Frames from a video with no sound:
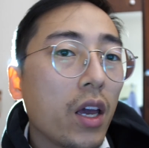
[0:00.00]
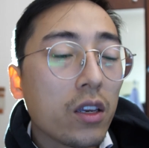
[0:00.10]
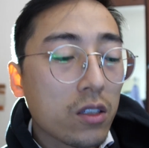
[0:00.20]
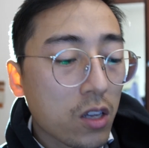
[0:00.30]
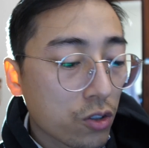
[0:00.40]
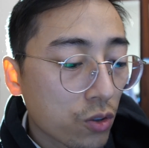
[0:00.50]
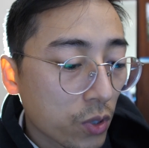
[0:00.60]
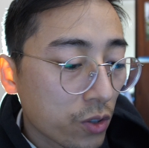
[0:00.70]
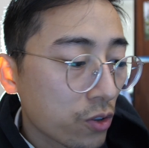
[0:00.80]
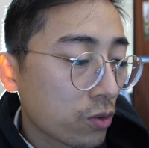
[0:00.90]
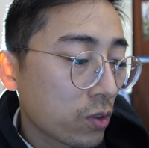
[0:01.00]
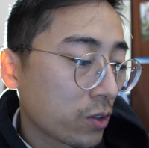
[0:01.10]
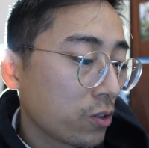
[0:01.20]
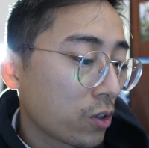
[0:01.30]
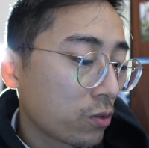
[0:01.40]
It's not super new.
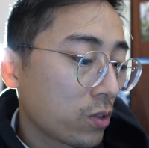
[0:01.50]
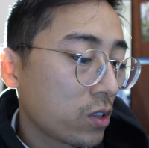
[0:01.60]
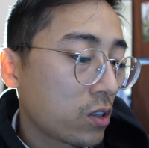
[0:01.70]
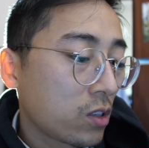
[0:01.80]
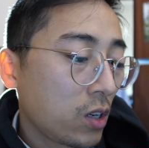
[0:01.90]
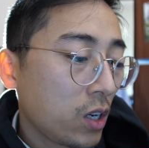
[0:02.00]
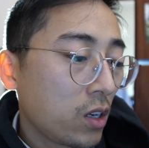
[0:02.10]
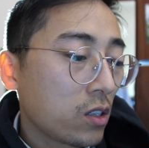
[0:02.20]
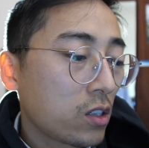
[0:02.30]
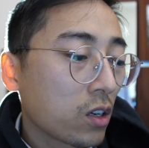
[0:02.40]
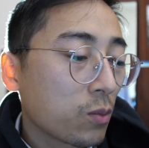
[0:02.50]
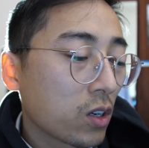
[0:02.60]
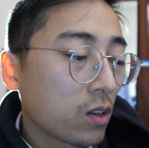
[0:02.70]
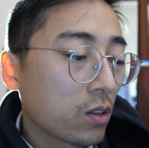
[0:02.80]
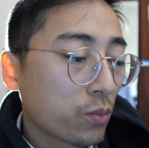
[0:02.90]
This
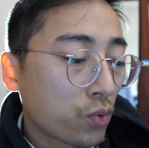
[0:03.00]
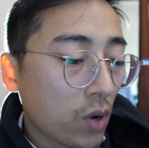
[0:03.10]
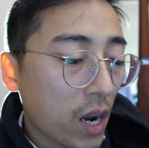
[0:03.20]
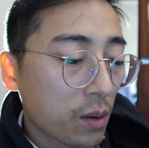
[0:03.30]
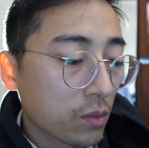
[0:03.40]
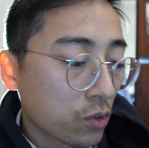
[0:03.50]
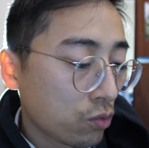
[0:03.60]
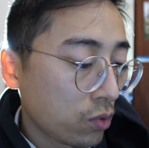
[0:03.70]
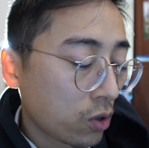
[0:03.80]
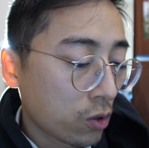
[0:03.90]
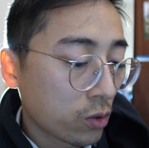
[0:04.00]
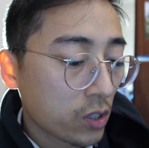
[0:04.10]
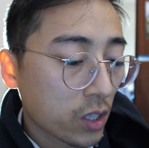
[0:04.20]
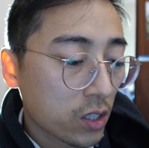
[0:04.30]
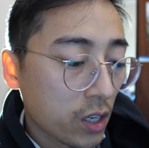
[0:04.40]
Sigma Prime Dual
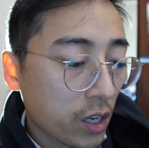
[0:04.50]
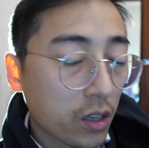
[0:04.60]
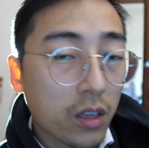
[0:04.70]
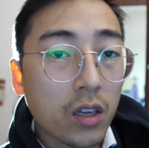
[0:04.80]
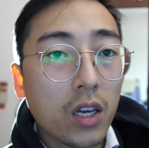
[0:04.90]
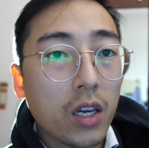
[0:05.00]
16